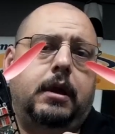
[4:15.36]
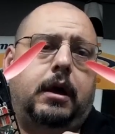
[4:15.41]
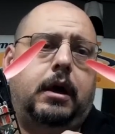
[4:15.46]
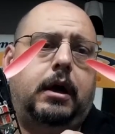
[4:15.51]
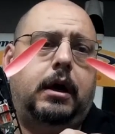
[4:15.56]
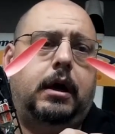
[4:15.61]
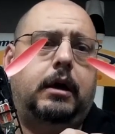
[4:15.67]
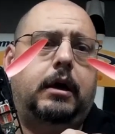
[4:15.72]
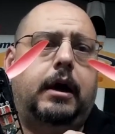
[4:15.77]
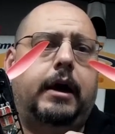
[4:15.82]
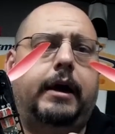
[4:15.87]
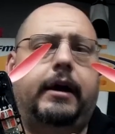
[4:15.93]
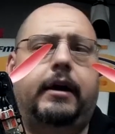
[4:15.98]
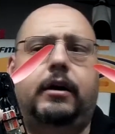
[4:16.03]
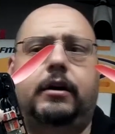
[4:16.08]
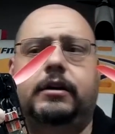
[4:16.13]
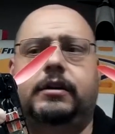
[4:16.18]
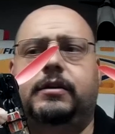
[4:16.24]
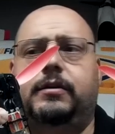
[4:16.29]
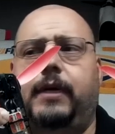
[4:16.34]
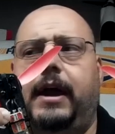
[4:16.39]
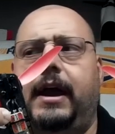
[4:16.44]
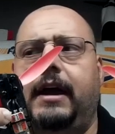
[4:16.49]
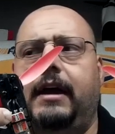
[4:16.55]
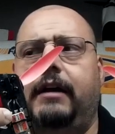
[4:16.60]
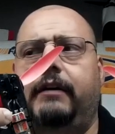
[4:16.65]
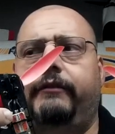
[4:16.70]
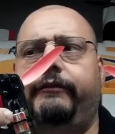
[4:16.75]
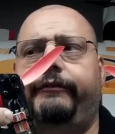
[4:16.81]
I also
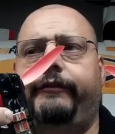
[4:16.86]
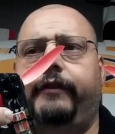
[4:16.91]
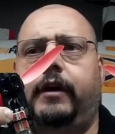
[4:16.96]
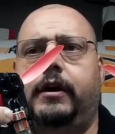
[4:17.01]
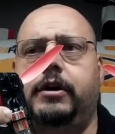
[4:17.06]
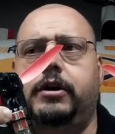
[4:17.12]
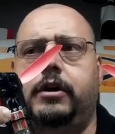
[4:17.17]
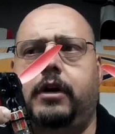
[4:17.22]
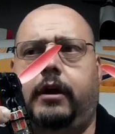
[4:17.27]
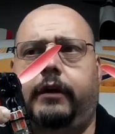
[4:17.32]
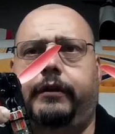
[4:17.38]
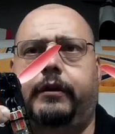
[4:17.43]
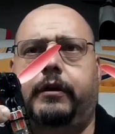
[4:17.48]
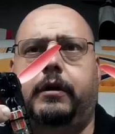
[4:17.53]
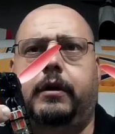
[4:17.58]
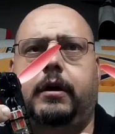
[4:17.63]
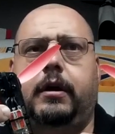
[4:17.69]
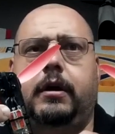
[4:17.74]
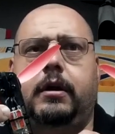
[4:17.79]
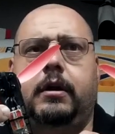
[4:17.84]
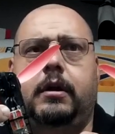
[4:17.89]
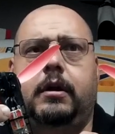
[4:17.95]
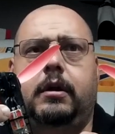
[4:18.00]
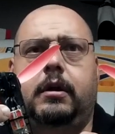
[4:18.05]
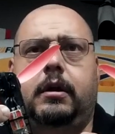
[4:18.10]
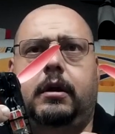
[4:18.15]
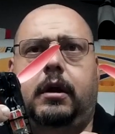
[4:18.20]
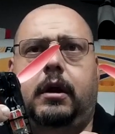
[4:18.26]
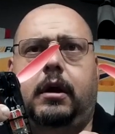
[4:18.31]
have another
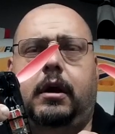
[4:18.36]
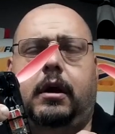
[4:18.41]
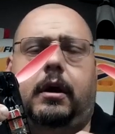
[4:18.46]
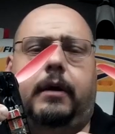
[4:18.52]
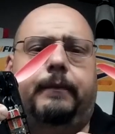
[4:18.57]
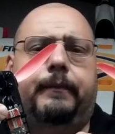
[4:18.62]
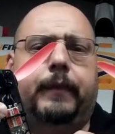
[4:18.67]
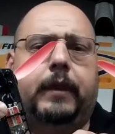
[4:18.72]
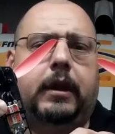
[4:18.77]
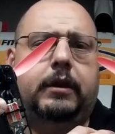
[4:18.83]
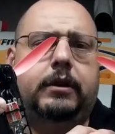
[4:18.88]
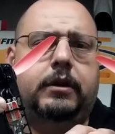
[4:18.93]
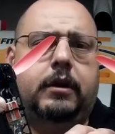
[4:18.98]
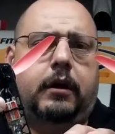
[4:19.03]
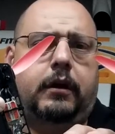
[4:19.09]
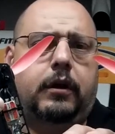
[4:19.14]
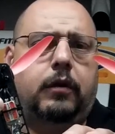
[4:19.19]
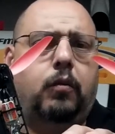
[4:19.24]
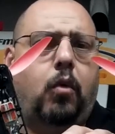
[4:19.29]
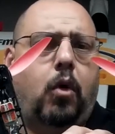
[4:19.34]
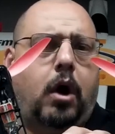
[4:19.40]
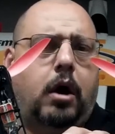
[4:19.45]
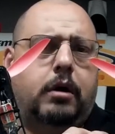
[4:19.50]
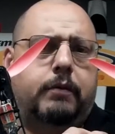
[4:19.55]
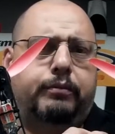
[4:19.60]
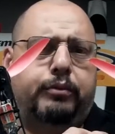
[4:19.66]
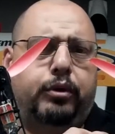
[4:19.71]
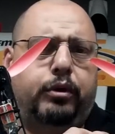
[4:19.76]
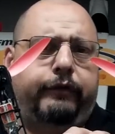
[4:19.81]

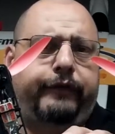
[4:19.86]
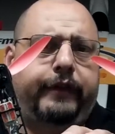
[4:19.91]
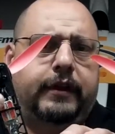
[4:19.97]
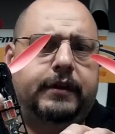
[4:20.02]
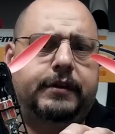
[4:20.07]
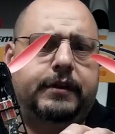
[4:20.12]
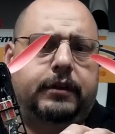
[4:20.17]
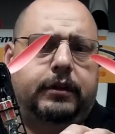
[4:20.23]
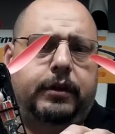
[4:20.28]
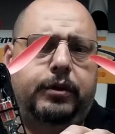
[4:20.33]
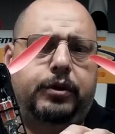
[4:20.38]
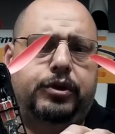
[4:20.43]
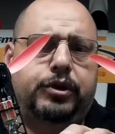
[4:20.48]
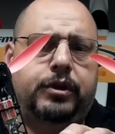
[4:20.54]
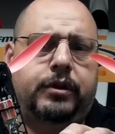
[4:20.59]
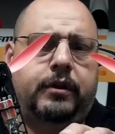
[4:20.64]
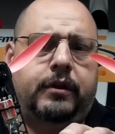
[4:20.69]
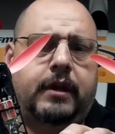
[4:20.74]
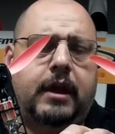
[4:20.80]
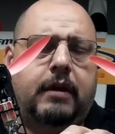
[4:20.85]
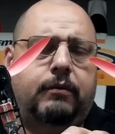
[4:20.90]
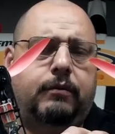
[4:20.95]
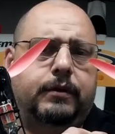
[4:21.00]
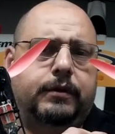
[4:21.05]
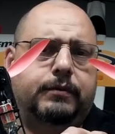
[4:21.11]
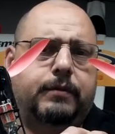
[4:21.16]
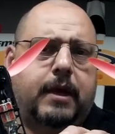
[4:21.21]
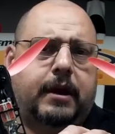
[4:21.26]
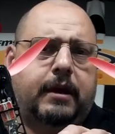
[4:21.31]
waterproofing solution that
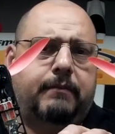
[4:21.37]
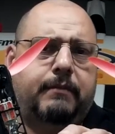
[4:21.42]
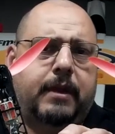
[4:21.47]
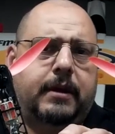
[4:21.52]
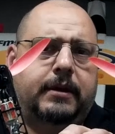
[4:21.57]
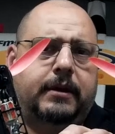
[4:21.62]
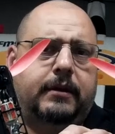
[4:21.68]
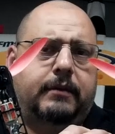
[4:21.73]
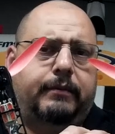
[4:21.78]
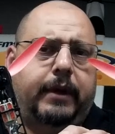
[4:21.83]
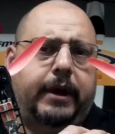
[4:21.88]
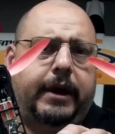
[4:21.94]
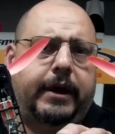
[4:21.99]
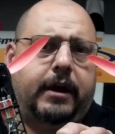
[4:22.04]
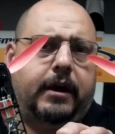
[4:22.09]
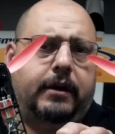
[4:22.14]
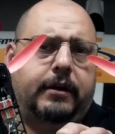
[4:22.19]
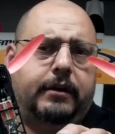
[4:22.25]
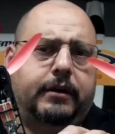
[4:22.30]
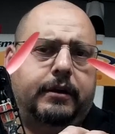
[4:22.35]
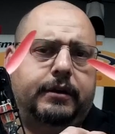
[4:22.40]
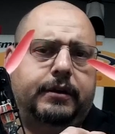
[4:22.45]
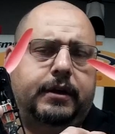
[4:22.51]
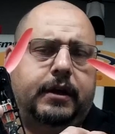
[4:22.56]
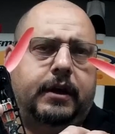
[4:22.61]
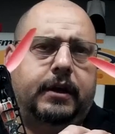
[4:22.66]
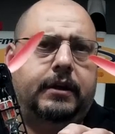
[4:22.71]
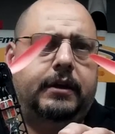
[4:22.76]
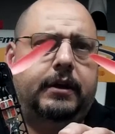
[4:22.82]
was recommended by others
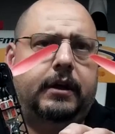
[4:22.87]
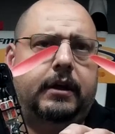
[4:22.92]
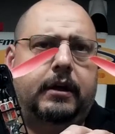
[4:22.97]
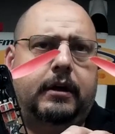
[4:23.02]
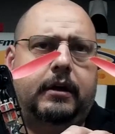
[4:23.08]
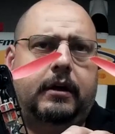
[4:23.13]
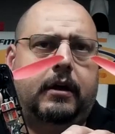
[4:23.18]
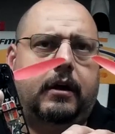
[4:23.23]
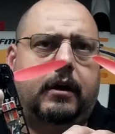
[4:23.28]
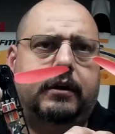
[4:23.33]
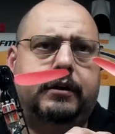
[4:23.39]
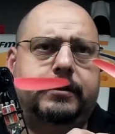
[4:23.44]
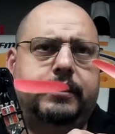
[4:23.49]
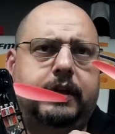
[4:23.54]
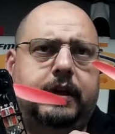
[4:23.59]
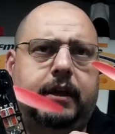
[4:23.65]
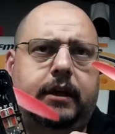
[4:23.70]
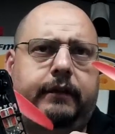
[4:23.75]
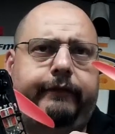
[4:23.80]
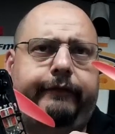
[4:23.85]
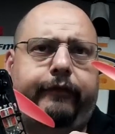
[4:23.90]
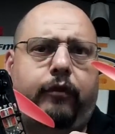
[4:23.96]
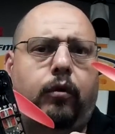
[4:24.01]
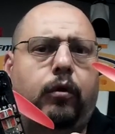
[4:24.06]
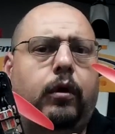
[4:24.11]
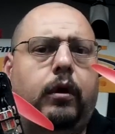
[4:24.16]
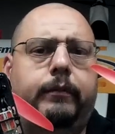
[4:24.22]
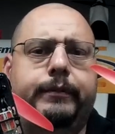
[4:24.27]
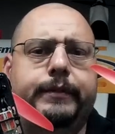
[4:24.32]
on
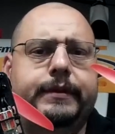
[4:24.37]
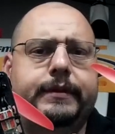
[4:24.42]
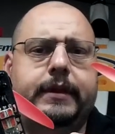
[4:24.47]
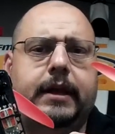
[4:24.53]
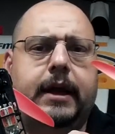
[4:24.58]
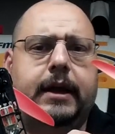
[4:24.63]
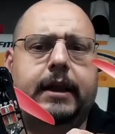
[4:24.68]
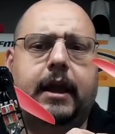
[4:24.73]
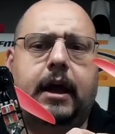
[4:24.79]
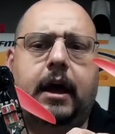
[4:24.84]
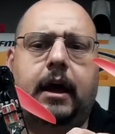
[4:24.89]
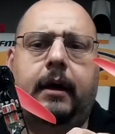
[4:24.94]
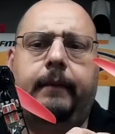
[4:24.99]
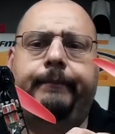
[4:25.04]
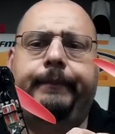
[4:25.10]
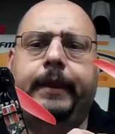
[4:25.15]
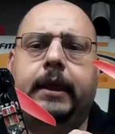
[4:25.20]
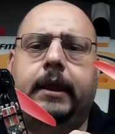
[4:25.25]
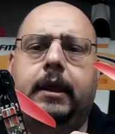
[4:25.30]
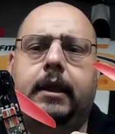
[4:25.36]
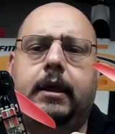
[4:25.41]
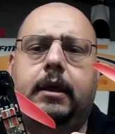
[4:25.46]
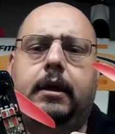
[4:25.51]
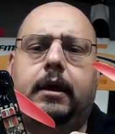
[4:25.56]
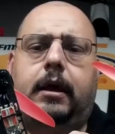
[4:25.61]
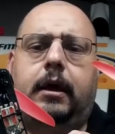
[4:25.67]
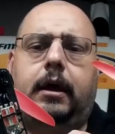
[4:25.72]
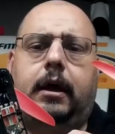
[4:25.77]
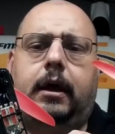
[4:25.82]
rcforums.com.
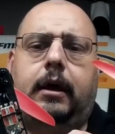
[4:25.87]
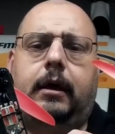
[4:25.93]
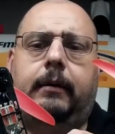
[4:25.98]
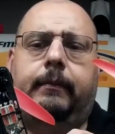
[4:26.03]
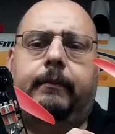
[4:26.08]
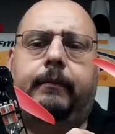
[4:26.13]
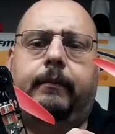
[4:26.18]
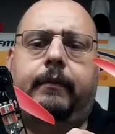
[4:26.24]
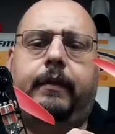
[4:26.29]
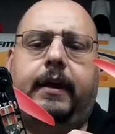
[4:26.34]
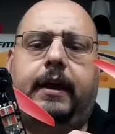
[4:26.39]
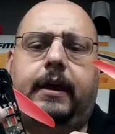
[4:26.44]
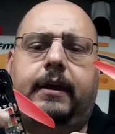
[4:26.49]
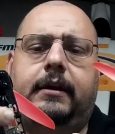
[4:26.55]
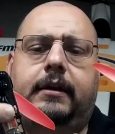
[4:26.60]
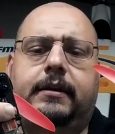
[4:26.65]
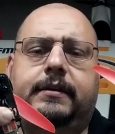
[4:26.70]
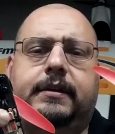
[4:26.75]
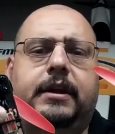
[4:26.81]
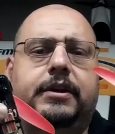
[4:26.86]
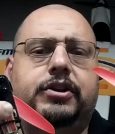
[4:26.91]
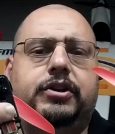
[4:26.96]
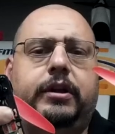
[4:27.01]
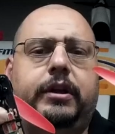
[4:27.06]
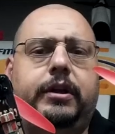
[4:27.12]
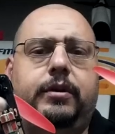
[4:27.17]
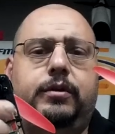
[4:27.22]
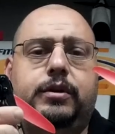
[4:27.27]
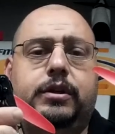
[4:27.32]
That
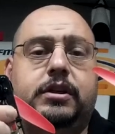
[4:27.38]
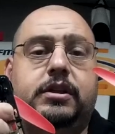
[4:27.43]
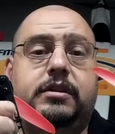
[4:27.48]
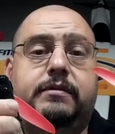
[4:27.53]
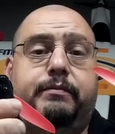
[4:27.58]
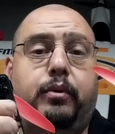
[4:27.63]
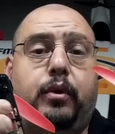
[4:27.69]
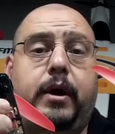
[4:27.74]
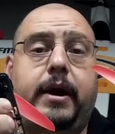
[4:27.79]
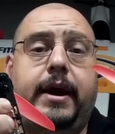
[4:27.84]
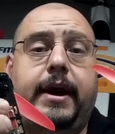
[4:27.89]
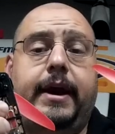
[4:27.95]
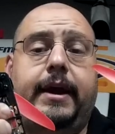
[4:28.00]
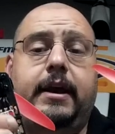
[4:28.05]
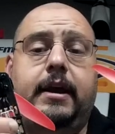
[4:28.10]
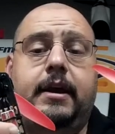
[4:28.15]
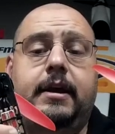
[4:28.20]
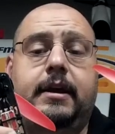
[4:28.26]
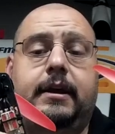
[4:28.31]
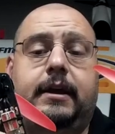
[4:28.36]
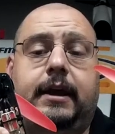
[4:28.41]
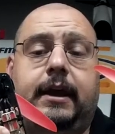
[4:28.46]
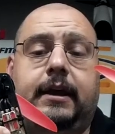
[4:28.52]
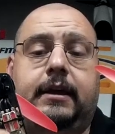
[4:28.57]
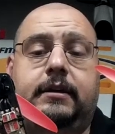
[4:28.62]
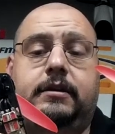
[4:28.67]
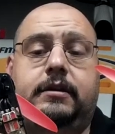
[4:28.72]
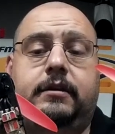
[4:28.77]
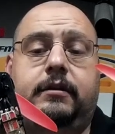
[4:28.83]
essentially you just spray
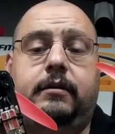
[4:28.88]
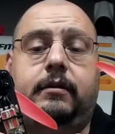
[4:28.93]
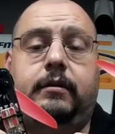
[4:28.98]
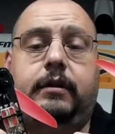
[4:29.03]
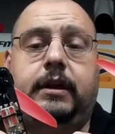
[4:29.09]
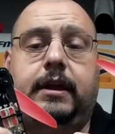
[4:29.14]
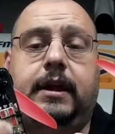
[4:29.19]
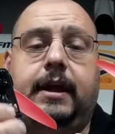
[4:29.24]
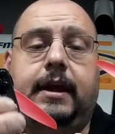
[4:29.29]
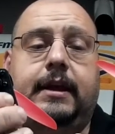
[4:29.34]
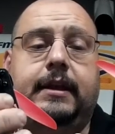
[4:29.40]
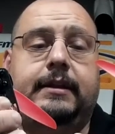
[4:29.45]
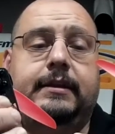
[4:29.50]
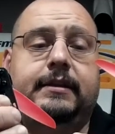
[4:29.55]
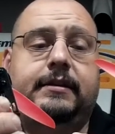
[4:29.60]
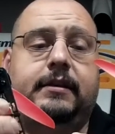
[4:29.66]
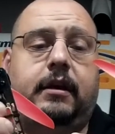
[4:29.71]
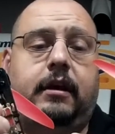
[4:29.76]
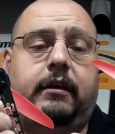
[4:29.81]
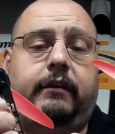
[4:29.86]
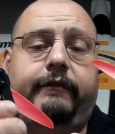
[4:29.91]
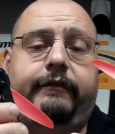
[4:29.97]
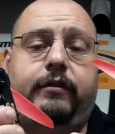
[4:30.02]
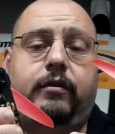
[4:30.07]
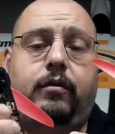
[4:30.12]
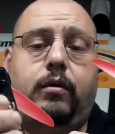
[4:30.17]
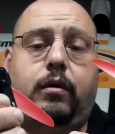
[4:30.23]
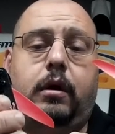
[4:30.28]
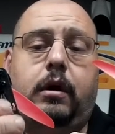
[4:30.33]
into the ends of
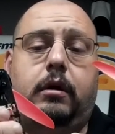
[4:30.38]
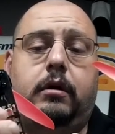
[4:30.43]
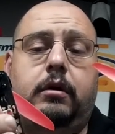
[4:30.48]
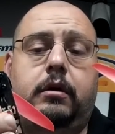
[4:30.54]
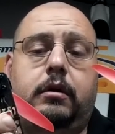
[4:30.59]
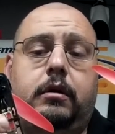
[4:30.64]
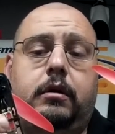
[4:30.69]
your